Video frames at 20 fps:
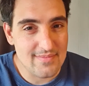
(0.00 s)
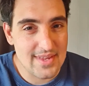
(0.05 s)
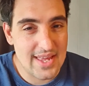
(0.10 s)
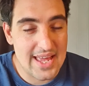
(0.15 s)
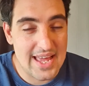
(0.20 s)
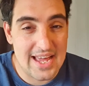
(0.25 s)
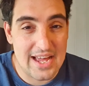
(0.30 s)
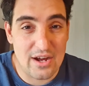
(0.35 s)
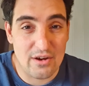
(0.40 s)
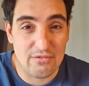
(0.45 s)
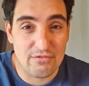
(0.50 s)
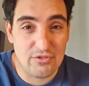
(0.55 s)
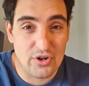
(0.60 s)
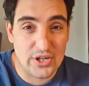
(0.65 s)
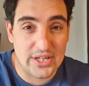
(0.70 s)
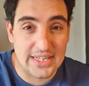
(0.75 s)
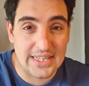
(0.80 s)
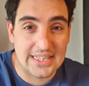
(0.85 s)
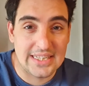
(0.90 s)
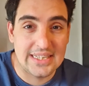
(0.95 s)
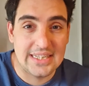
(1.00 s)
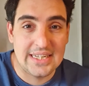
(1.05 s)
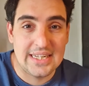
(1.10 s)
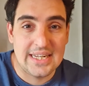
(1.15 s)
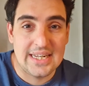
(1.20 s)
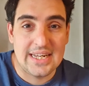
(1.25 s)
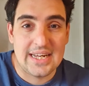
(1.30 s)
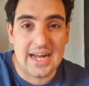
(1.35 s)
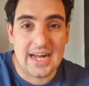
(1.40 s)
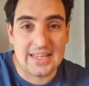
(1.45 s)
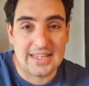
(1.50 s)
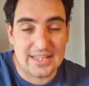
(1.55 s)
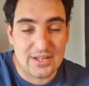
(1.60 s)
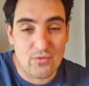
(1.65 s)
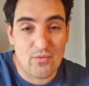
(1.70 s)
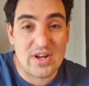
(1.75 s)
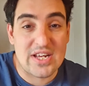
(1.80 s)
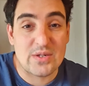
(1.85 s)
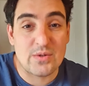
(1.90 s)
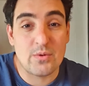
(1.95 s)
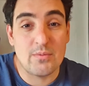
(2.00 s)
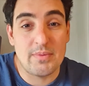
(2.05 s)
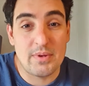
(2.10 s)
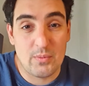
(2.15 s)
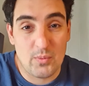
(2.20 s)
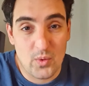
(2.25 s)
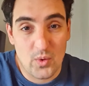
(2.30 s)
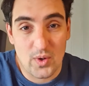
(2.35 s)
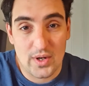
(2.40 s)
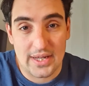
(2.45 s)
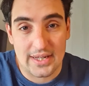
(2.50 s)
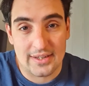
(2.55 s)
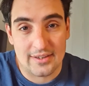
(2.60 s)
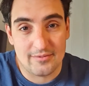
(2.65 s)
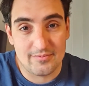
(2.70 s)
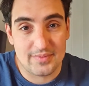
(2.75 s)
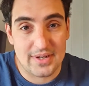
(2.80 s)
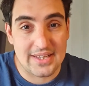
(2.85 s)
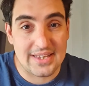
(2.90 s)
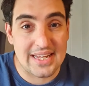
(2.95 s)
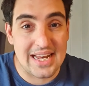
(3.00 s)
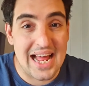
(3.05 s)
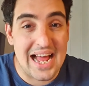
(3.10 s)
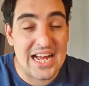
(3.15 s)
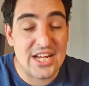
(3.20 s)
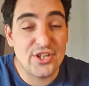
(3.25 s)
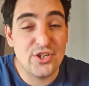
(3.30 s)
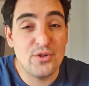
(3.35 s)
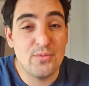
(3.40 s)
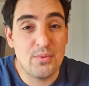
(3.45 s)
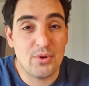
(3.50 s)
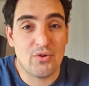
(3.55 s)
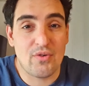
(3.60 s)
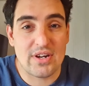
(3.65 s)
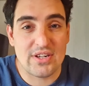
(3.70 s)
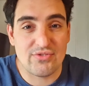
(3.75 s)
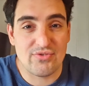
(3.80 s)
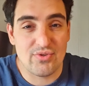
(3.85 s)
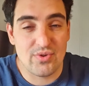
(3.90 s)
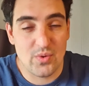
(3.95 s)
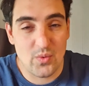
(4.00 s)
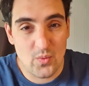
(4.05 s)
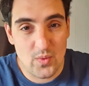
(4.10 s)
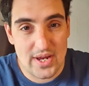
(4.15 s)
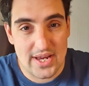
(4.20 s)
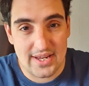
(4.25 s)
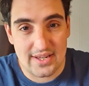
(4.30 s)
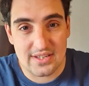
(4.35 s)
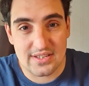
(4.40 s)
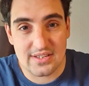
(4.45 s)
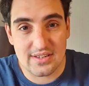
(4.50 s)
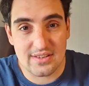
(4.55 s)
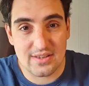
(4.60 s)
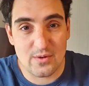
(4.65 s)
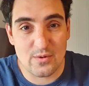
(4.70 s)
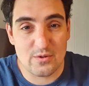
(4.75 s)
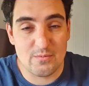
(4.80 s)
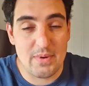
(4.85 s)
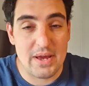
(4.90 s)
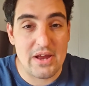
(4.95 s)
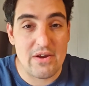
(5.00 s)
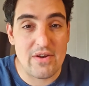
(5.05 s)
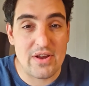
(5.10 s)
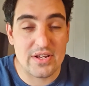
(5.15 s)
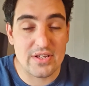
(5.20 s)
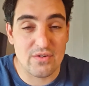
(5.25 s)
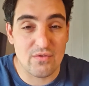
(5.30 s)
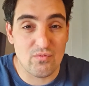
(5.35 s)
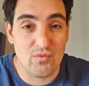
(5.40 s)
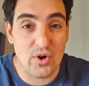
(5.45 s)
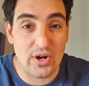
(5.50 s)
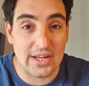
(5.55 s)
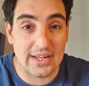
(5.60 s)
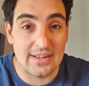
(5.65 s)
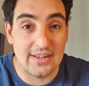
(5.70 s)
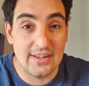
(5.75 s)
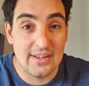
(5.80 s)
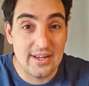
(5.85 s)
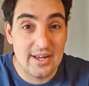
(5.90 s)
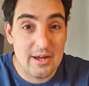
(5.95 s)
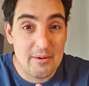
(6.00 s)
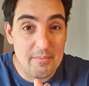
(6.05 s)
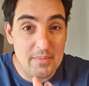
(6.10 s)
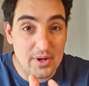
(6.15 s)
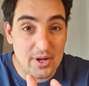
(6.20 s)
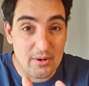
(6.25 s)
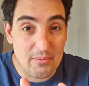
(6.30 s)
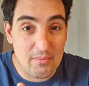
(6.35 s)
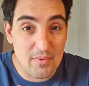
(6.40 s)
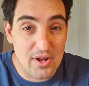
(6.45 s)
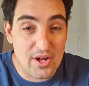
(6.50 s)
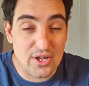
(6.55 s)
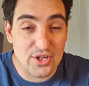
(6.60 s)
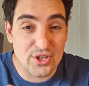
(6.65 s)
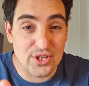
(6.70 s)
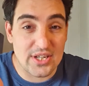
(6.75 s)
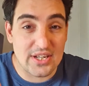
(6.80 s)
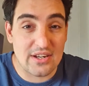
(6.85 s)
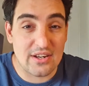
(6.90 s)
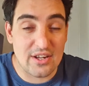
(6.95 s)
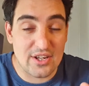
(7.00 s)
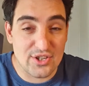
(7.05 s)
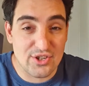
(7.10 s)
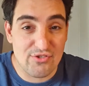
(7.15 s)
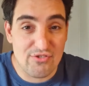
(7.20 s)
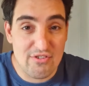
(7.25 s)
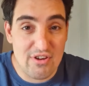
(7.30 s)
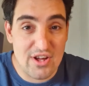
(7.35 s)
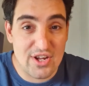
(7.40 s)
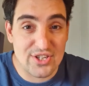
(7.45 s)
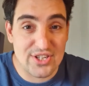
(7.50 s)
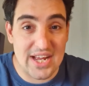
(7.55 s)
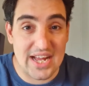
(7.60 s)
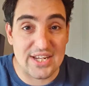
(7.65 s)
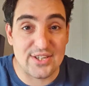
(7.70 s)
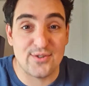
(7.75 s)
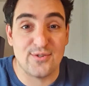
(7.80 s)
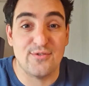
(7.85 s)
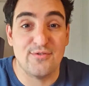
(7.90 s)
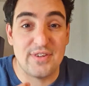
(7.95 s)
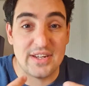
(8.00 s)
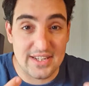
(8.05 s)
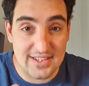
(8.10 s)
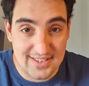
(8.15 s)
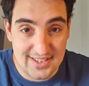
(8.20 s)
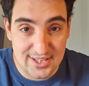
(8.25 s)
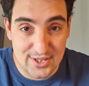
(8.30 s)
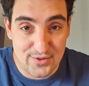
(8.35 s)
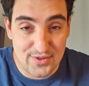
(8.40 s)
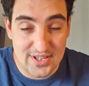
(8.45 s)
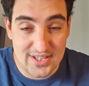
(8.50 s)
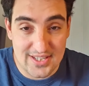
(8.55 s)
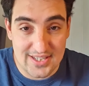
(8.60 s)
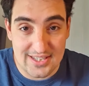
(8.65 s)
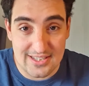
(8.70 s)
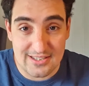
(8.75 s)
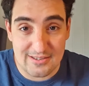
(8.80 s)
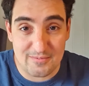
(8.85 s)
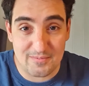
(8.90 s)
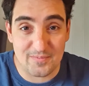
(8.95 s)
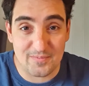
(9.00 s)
of running, and then the rest would be walking. And then as you progress through the weeks, those periods of running become larger and larger and larger as your fitness increases,